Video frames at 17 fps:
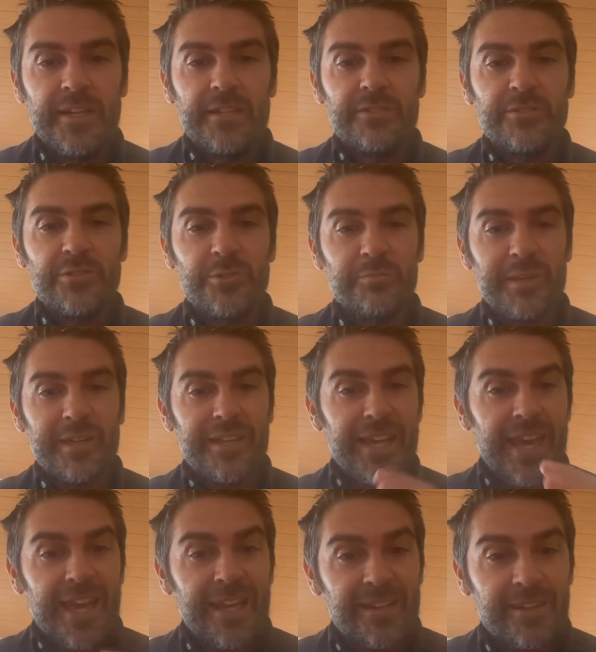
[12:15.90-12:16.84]
to
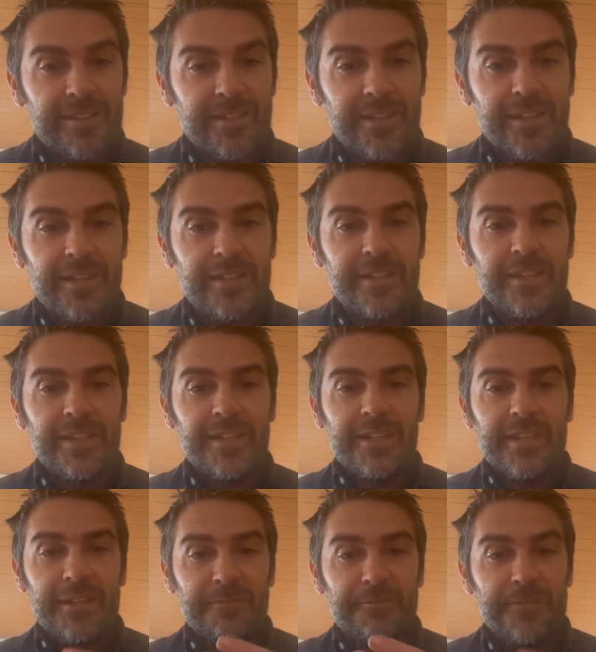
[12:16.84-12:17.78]
mechanically
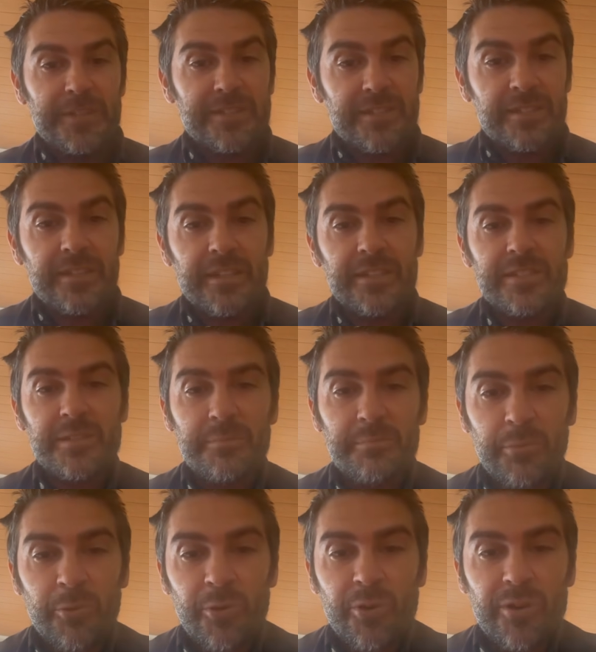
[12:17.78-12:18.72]
and physically
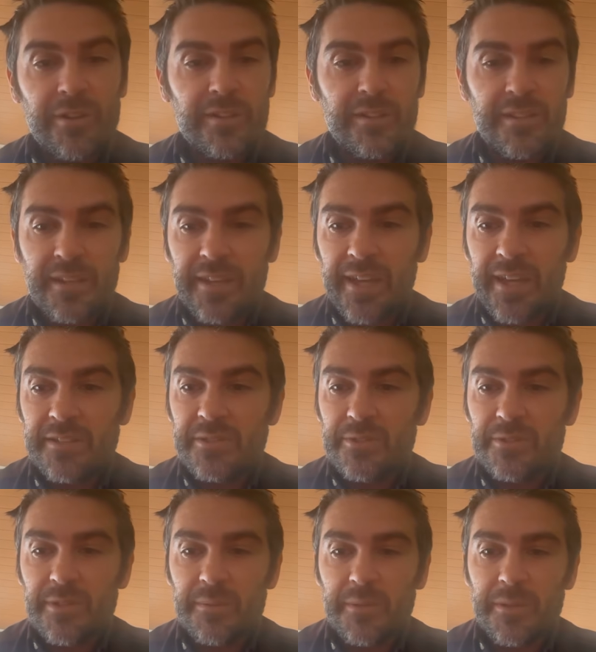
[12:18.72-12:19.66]
support the cancer
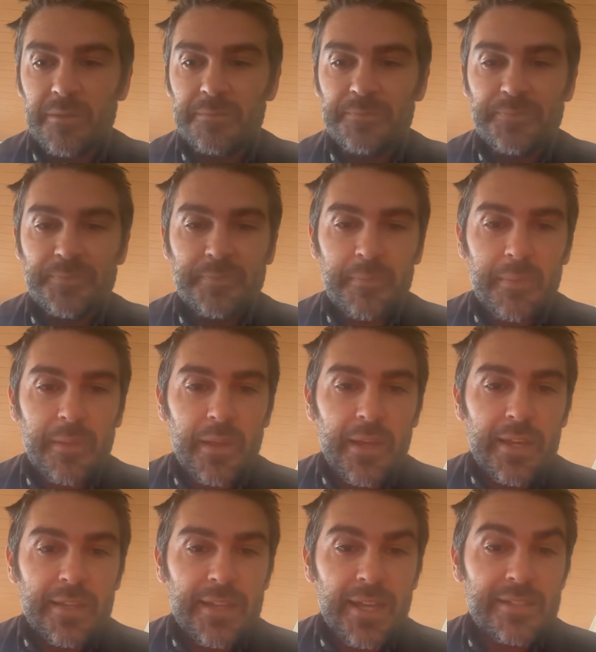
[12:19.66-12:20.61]
tumor.
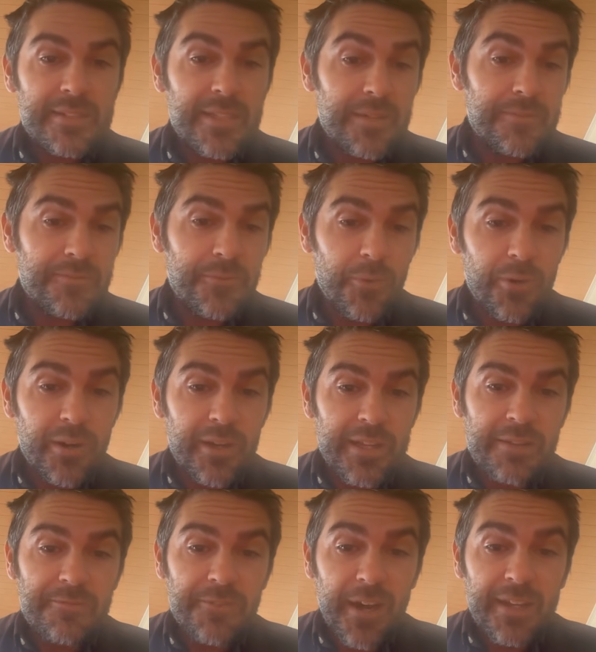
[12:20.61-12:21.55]
That's step 4. And
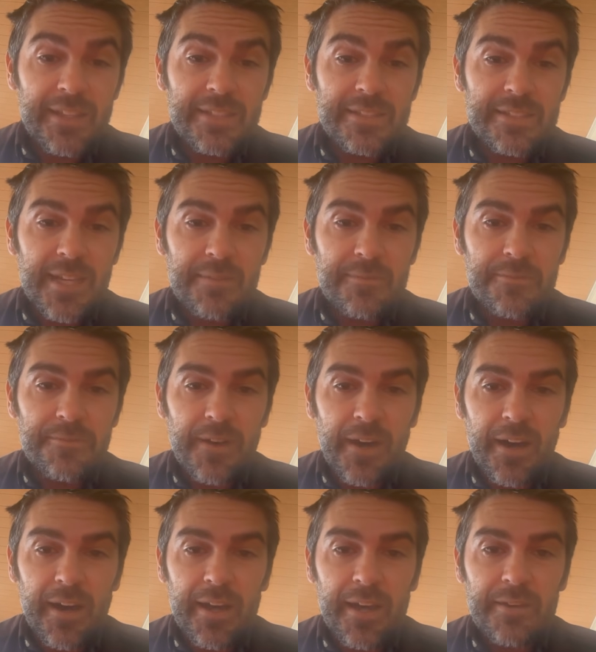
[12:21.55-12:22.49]
then finally, step
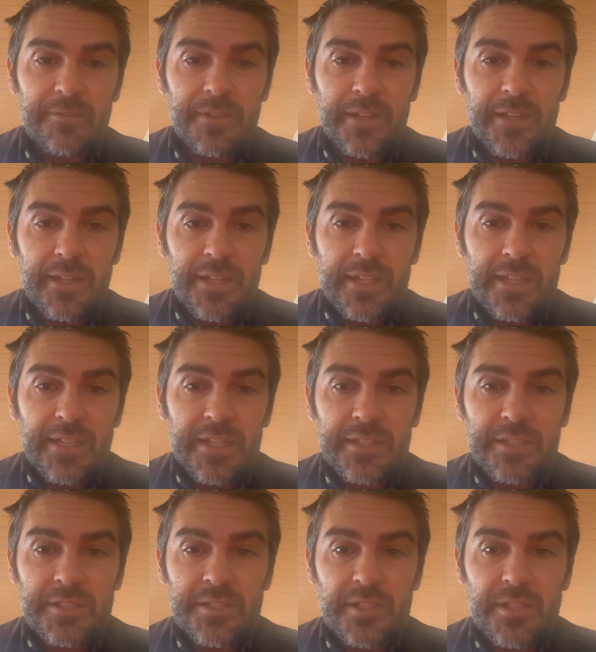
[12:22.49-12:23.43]
5
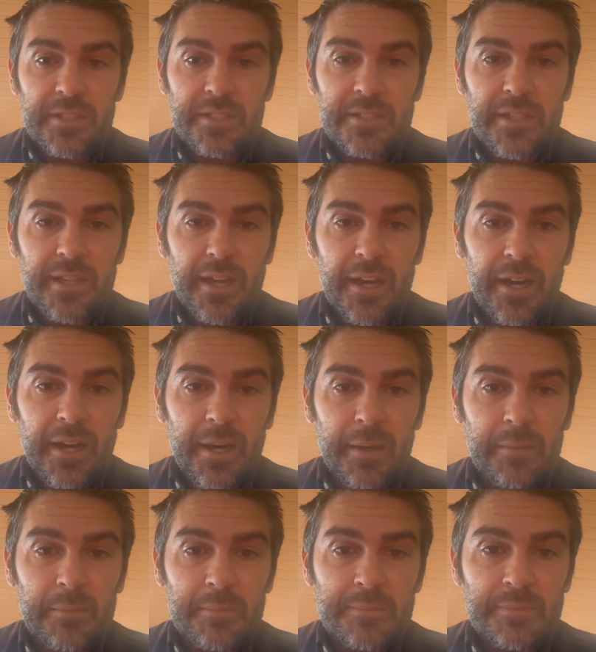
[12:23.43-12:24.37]
is just,
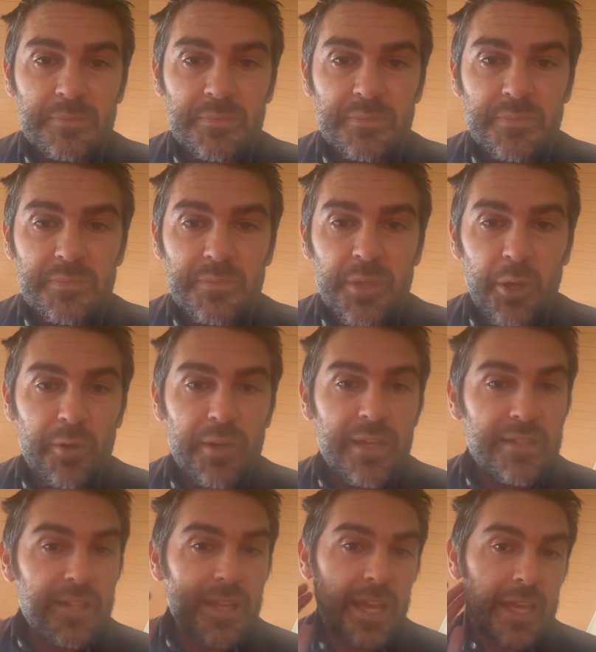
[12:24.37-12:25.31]

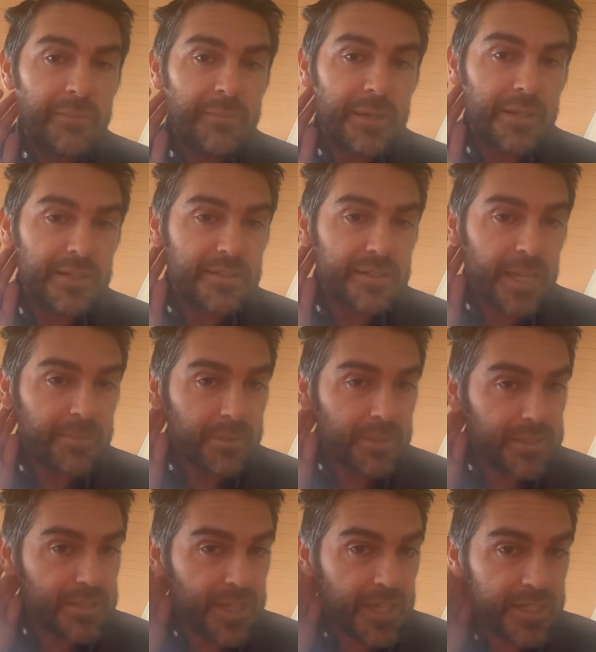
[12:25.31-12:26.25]
containment and
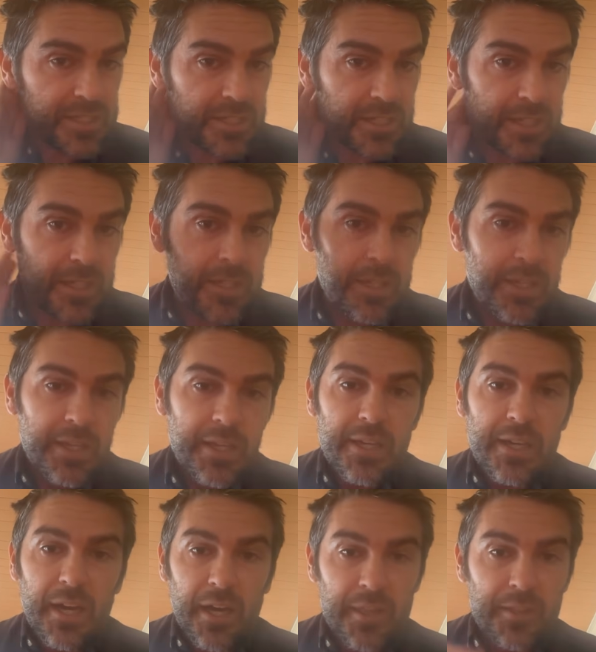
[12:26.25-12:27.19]
stabilization.
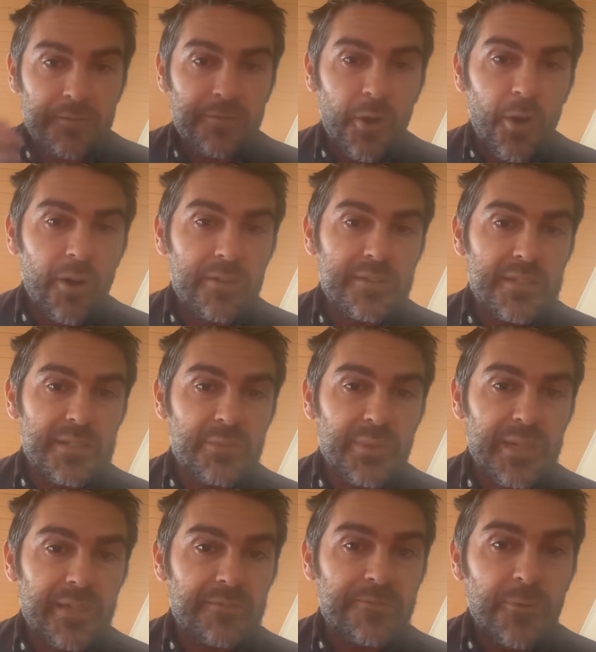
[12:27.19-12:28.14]
The vault is
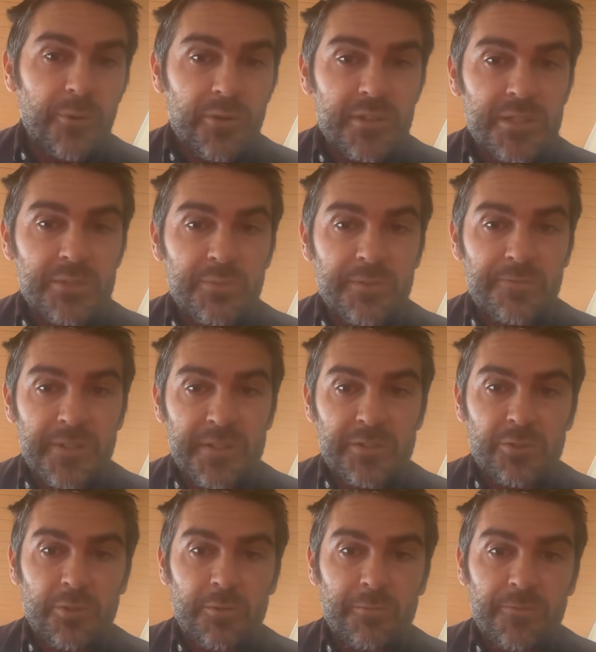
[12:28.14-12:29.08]
reinforced with
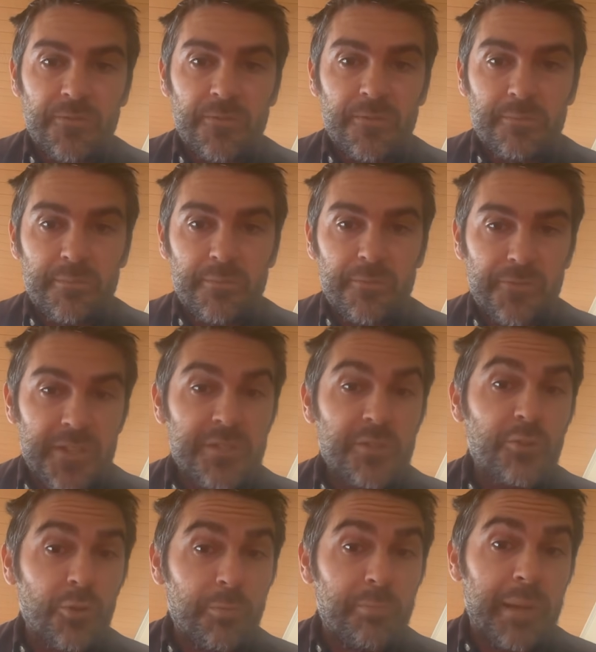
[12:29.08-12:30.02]

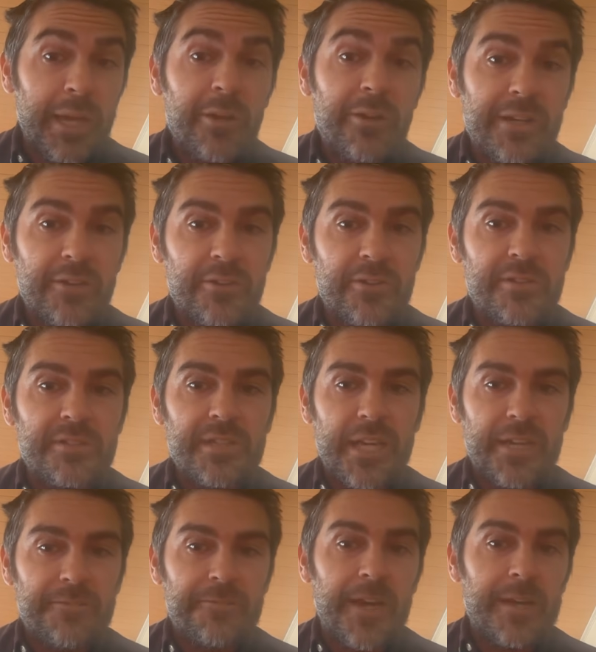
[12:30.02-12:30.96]
physical barriers
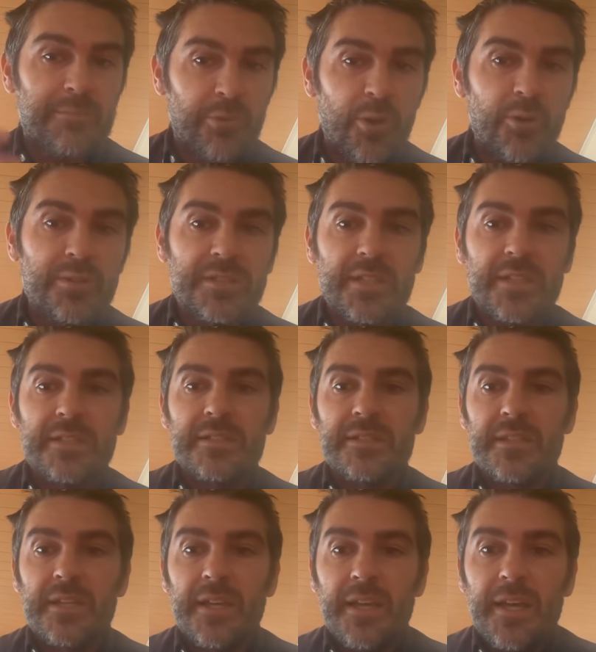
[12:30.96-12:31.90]
like fibrosis